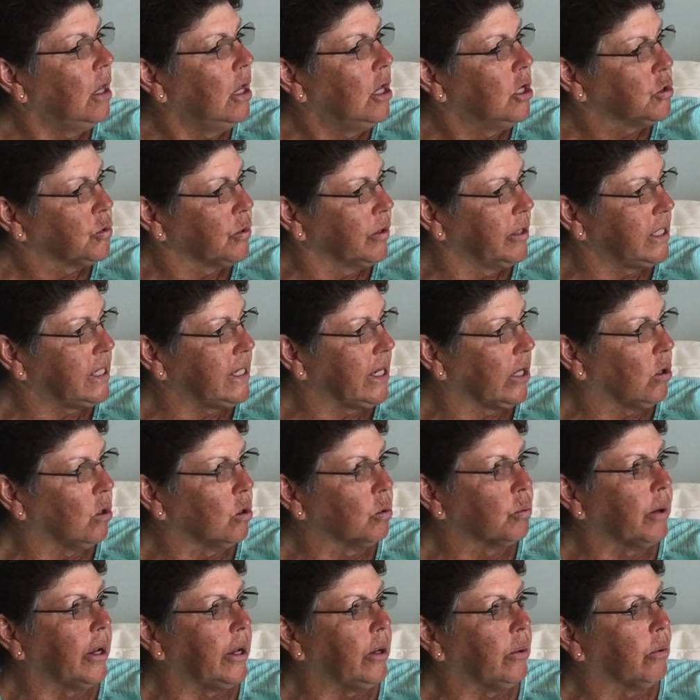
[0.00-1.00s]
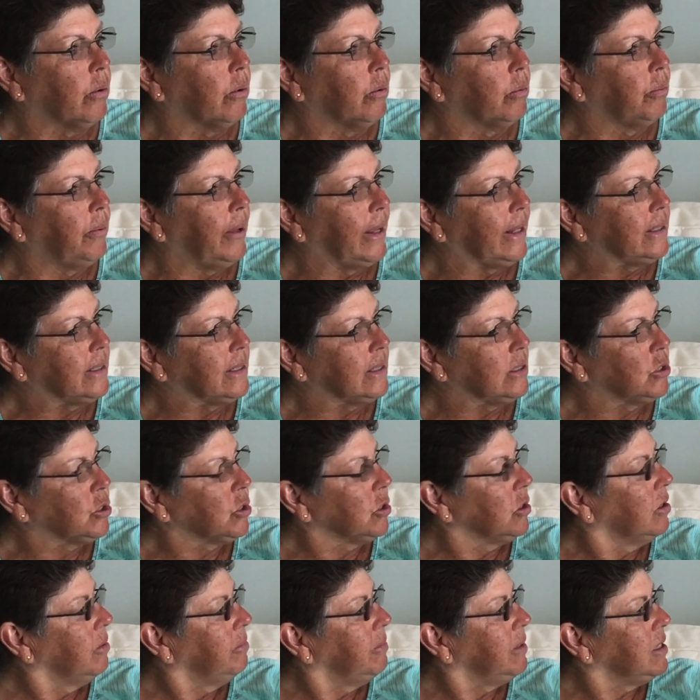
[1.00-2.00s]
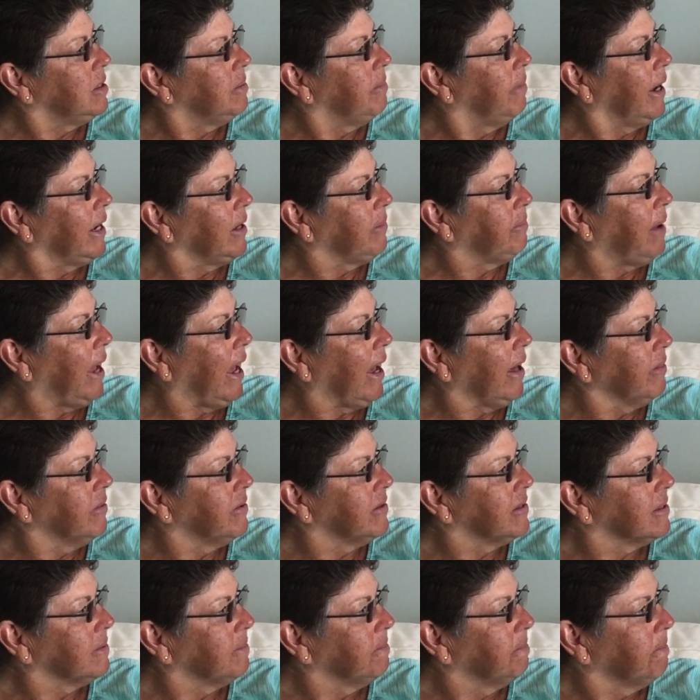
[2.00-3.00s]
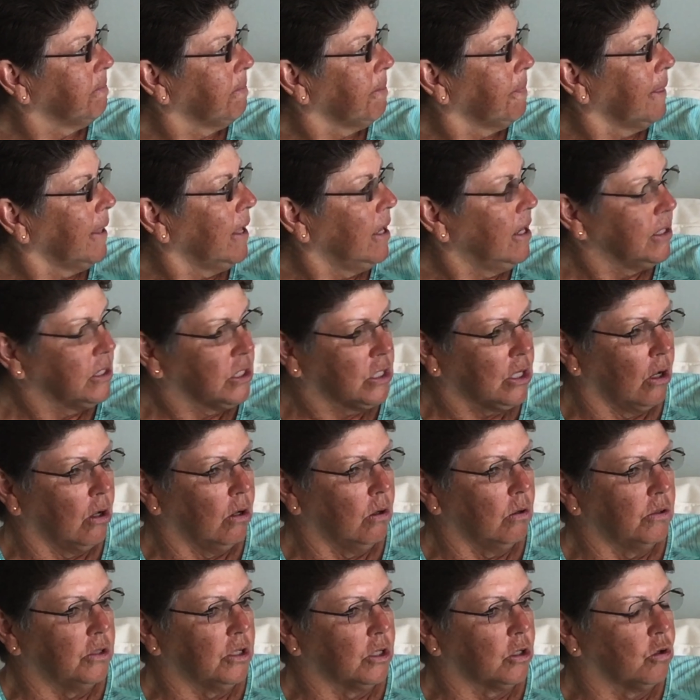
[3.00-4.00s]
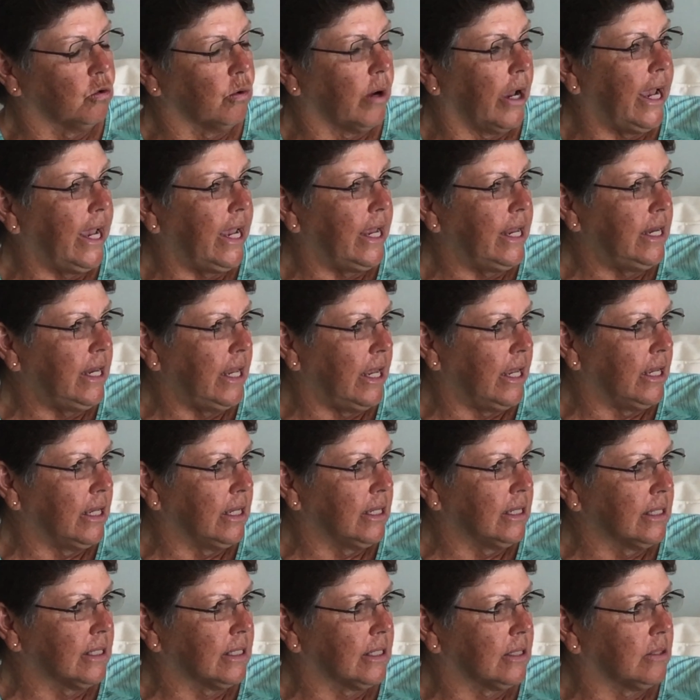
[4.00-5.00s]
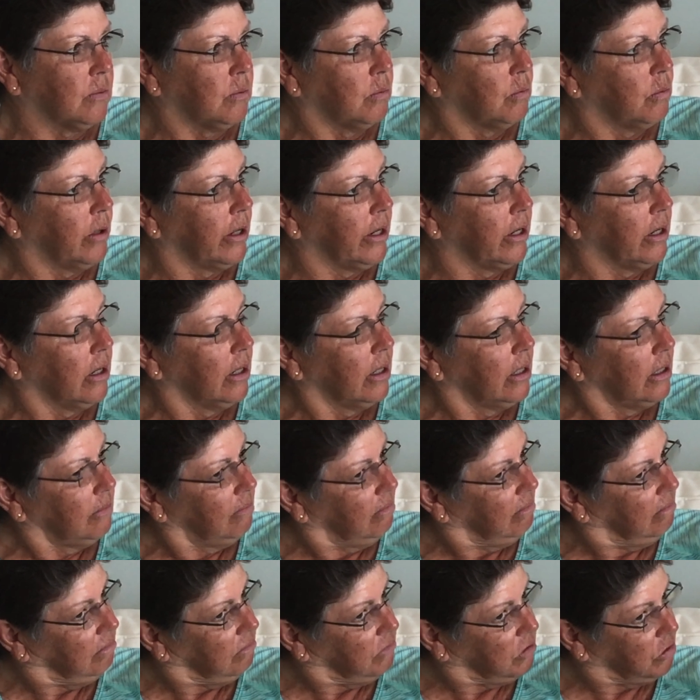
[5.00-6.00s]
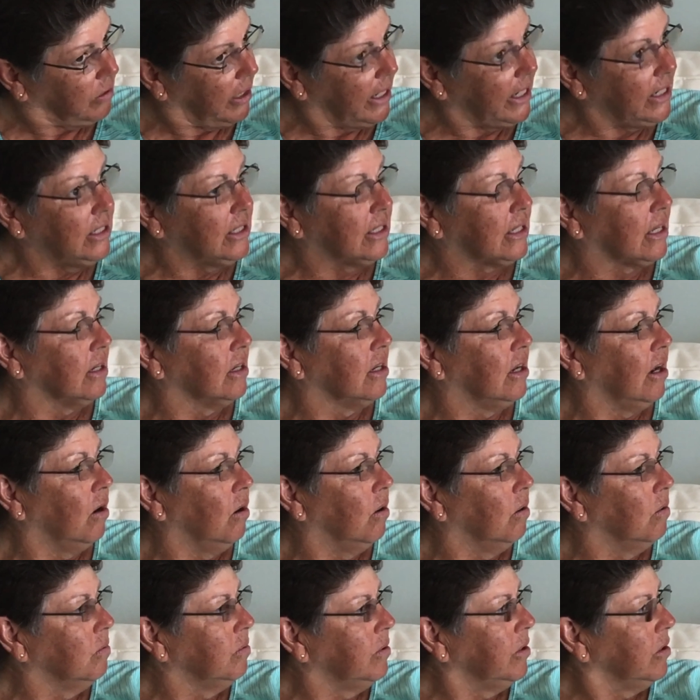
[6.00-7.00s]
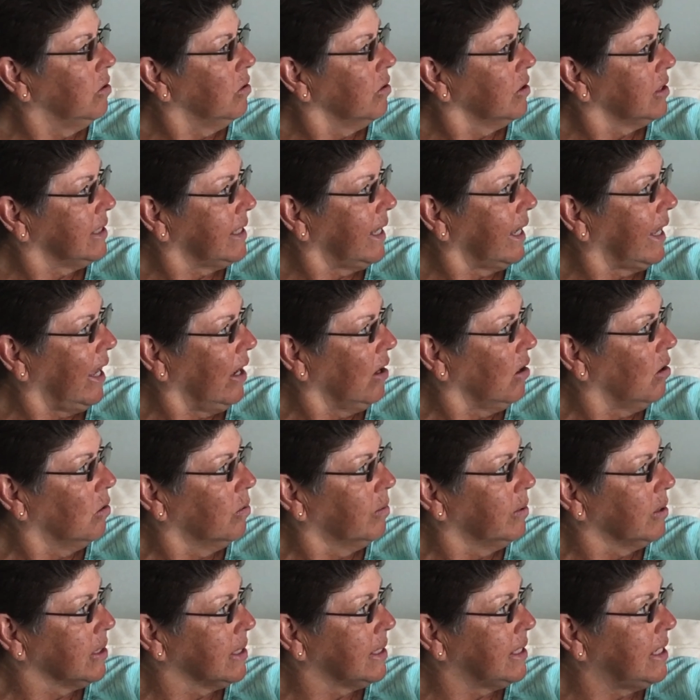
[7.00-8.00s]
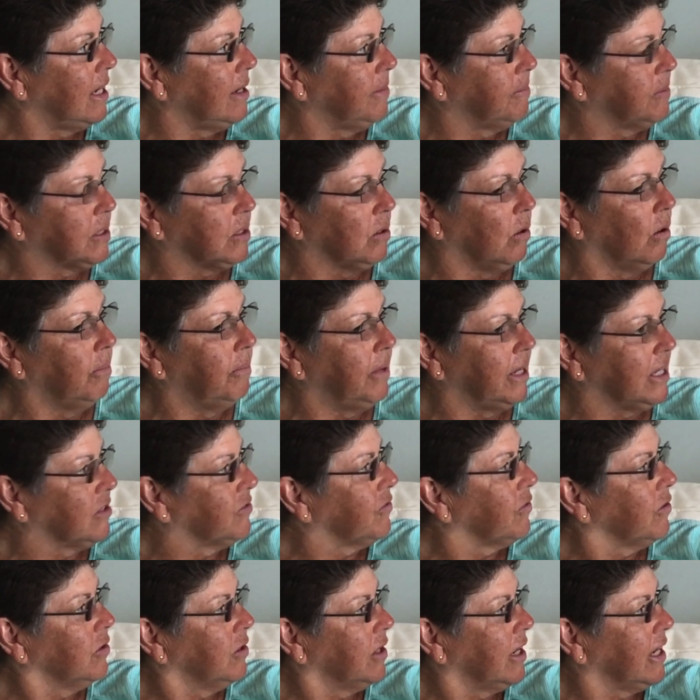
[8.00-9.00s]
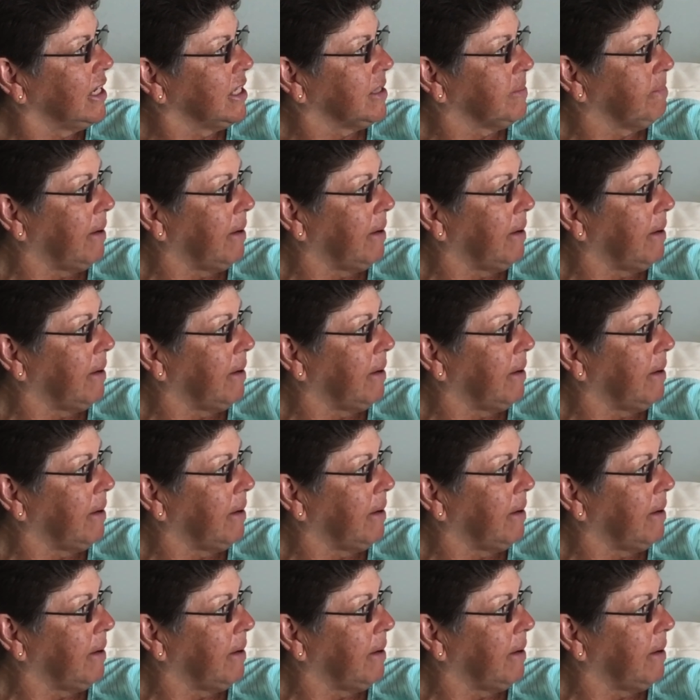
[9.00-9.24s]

so they take old railroad beds and turn them into bike paths so the grade is where trains could go, you know, because they can't go real steep. So it makes for a nice